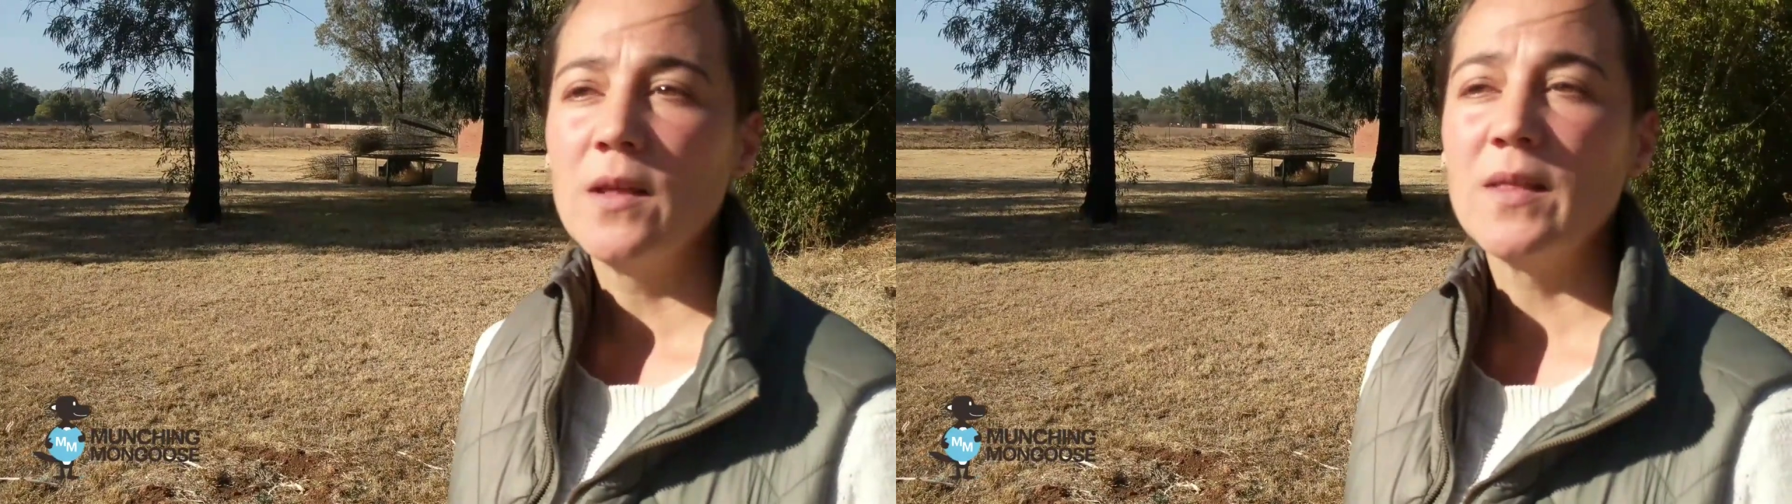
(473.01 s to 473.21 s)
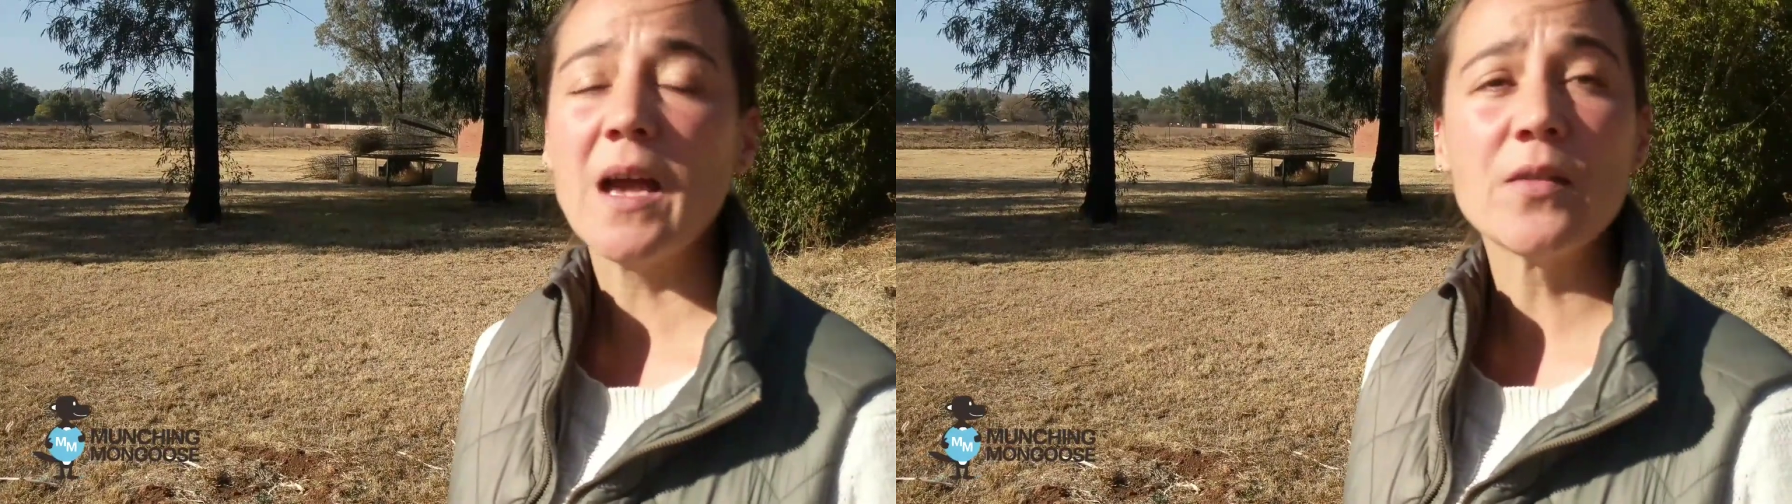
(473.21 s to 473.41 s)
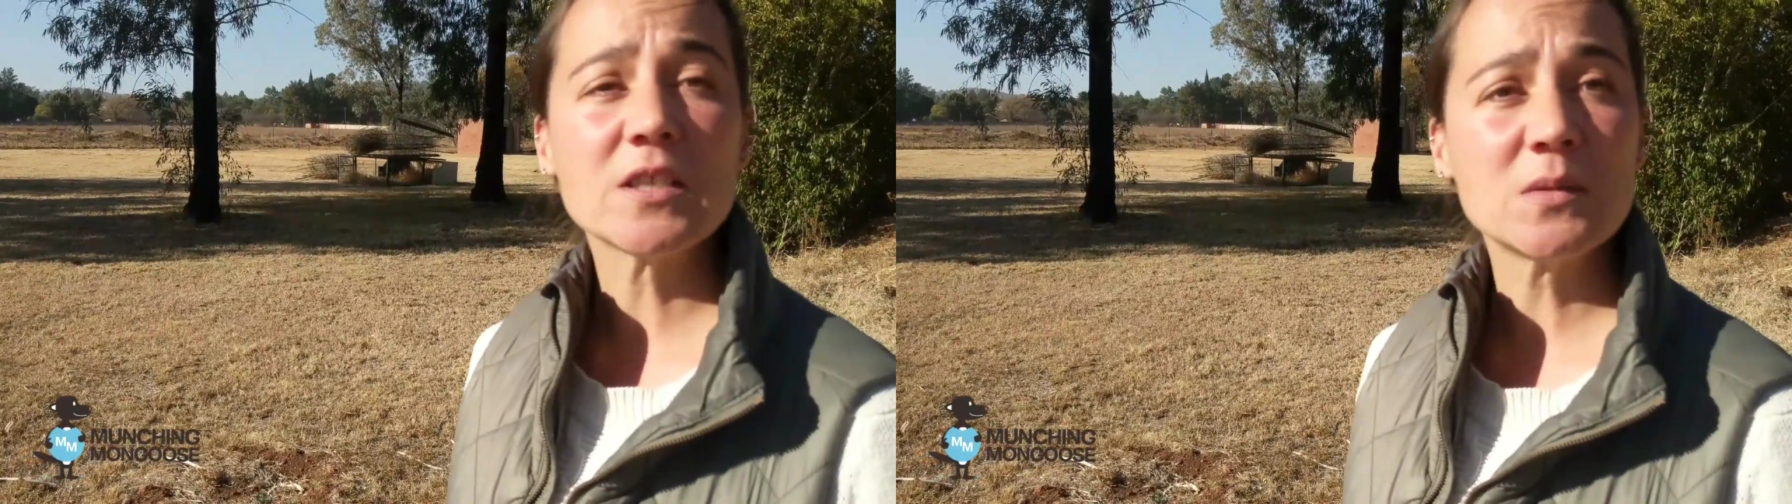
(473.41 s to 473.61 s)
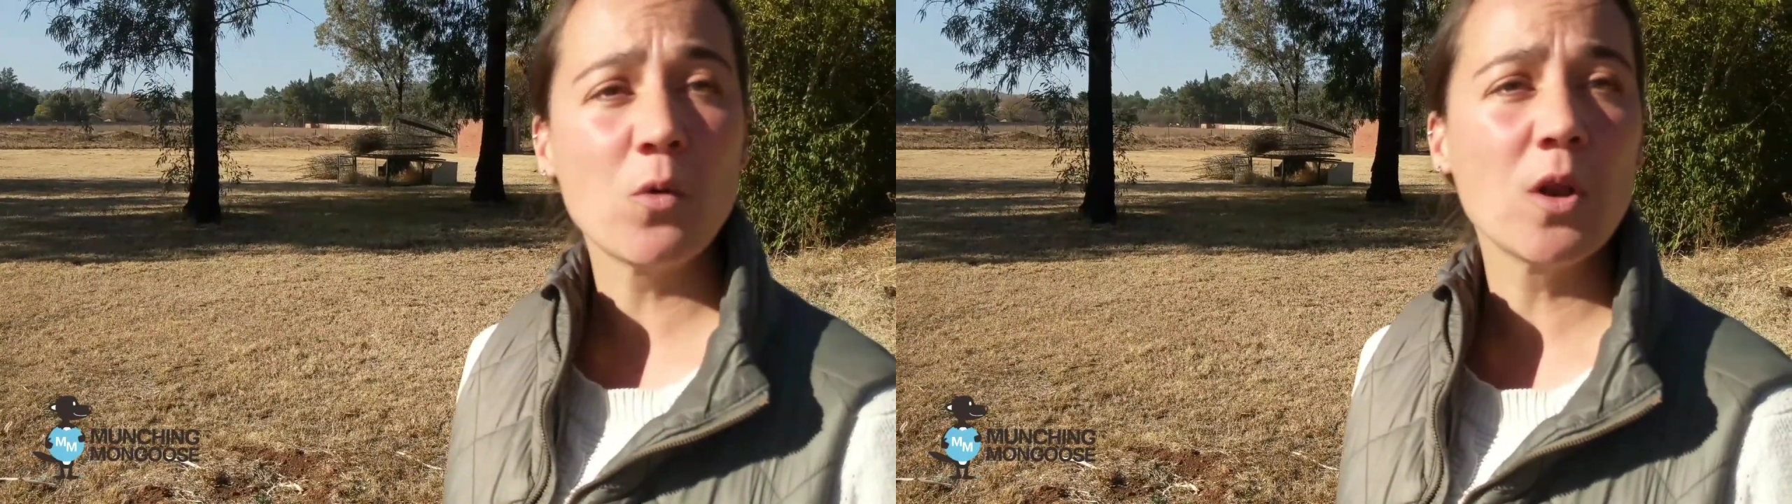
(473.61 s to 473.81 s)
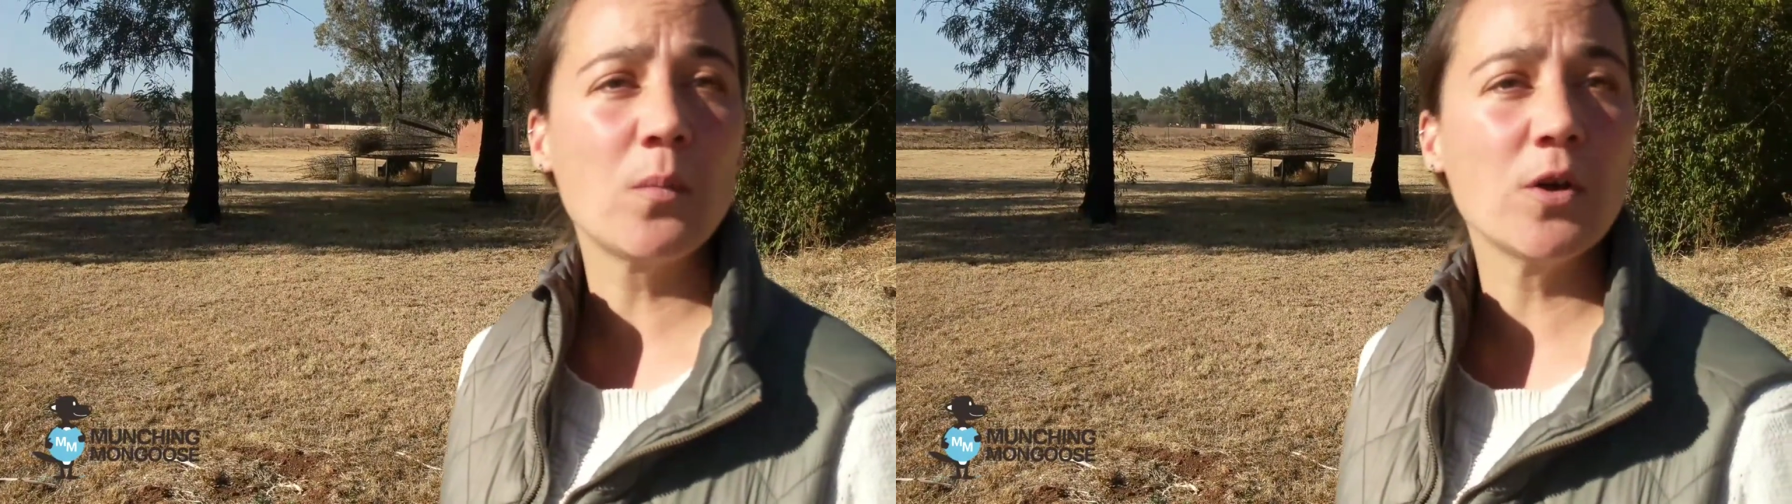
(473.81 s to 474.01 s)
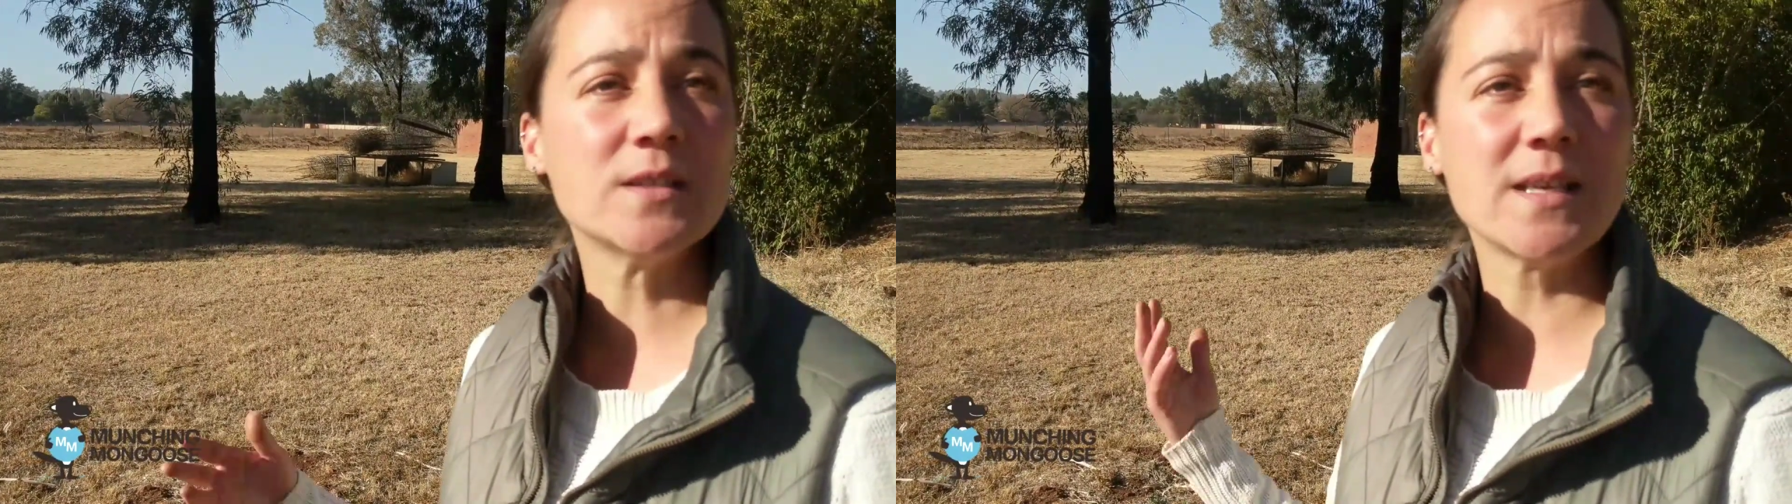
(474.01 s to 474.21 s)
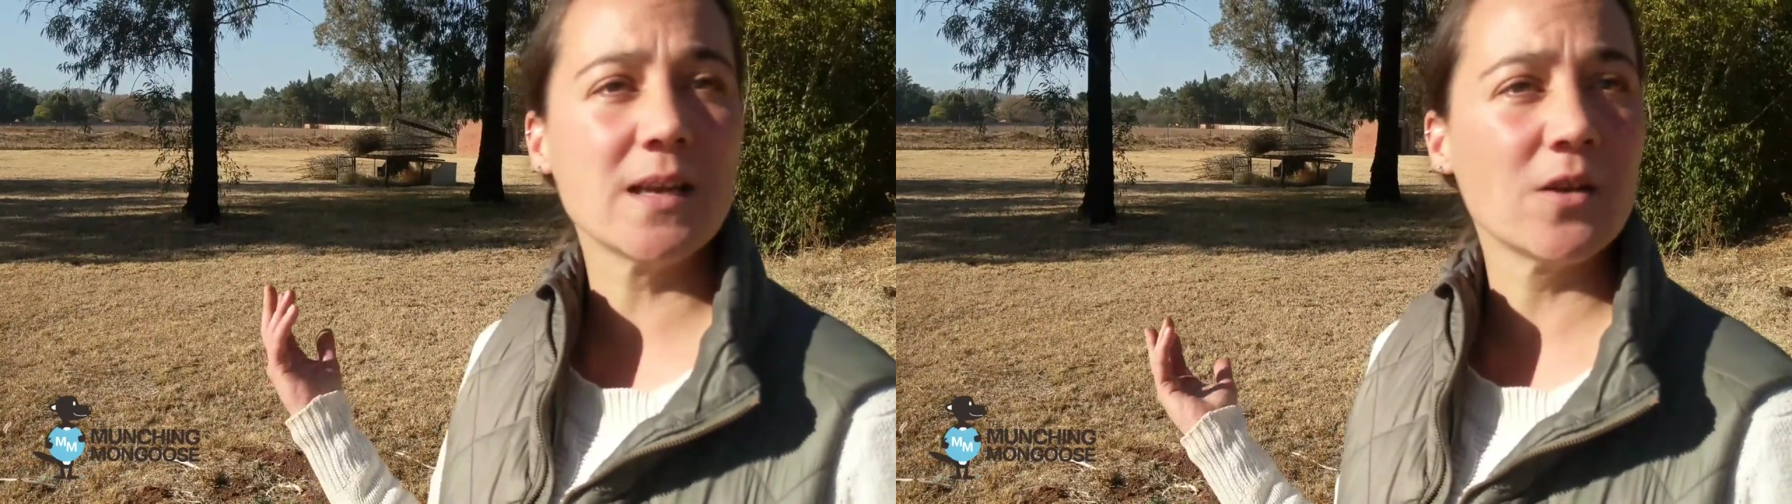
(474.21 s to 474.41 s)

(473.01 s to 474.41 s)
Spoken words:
The other smaller birds get a